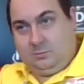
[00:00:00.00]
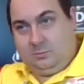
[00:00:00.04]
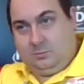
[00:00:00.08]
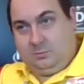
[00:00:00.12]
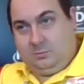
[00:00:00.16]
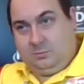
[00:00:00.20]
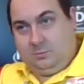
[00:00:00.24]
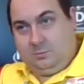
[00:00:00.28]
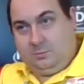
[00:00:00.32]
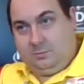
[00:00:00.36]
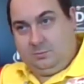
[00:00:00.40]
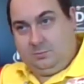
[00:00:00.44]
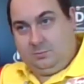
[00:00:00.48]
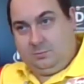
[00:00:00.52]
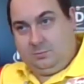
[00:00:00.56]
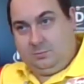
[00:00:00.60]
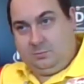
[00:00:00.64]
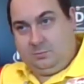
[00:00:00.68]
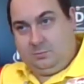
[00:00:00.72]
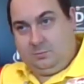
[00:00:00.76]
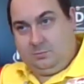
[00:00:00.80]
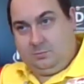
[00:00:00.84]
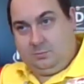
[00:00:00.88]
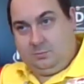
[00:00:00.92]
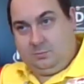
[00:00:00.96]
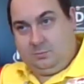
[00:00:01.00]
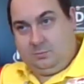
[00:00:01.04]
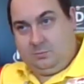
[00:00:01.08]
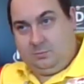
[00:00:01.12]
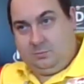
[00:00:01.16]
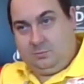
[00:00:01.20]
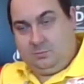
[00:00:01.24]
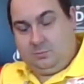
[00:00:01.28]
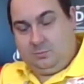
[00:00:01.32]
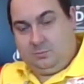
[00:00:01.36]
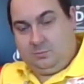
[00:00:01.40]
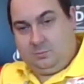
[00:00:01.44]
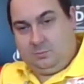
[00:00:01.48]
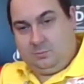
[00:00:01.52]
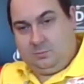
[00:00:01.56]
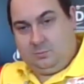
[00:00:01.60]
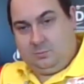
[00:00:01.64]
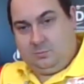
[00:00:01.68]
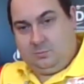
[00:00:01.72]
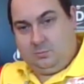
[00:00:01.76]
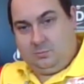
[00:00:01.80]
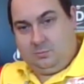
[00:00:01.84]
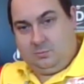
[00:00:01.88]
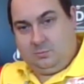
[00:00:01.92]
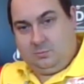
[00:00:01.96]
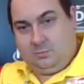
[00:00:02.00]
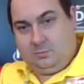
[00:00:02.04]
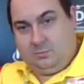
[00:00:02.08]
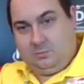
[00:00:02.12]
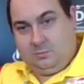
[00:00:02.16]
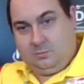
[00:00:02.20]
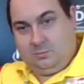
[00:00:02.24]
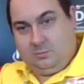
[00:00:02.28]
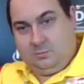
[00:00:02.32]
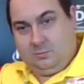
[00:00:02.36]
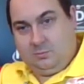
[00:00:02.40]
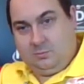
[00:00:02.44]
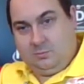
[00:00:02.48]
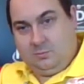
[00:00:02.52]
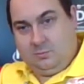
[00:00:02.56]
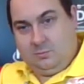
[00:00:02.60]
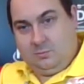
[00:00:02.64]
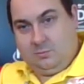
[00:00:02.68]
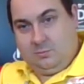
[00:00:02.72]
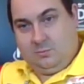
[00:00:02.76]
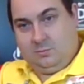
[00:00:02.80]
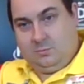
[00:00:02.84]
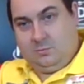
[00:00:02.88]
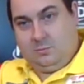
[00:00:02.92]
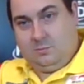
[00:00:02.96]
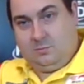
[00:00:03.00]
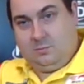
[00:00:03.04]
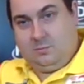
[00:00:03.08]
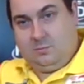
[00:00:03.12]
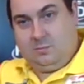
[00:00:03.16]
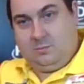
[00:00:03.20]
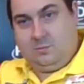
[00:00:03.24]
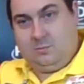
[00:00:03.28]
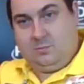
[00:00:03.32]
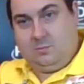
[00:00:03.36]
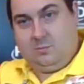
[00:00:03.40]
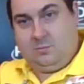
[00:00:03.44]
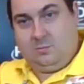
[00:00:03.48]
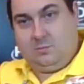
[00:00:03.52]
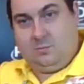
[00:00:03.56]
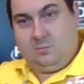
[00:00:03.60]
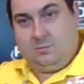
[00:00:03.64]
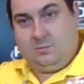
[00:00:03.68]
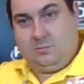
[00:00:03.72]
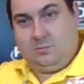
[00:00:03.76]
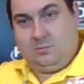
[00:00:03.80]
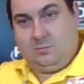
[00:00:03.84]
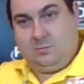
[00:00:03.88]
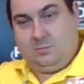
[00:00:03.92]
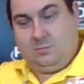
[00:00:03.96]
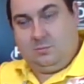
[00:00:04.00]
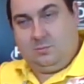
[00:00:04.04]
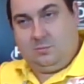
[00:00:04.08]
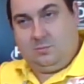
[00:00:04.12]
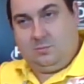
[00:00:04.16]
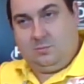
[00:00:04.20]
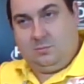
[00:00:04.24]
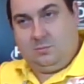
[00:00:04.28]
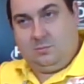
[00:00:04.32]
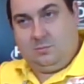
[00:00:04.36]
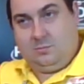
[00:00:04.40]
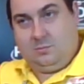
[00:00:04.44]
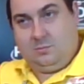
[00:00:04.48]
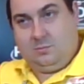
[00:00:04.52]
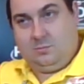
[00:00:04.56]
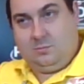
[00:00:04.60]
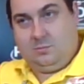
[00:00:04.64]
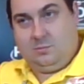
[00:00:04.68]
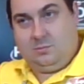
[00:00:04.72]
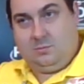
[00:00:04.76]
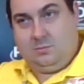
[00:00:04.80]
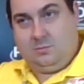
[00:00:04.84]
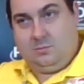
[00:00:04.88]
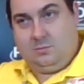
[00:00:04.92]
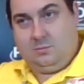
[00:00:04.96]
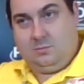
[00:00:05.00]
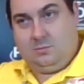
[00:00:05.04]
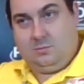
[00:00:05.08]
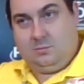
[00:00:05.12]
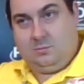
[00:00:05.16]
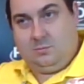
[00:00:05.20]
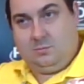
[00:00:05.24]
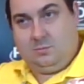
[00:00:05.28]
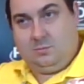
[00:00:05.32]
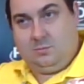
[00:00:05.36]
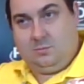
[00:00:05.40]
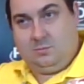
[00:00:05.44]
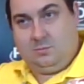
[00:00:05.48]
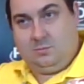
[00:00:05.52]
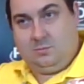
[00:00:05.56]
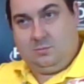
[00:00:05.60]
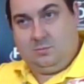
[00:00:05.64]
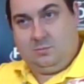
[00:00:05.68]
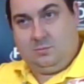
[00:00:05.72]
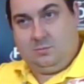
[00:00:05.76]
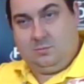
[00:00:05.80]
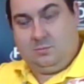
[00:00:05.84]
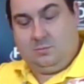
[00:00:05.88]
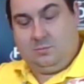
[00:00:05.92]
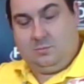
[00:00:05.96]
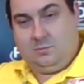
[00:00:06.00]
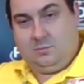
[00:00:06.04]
(not speaking)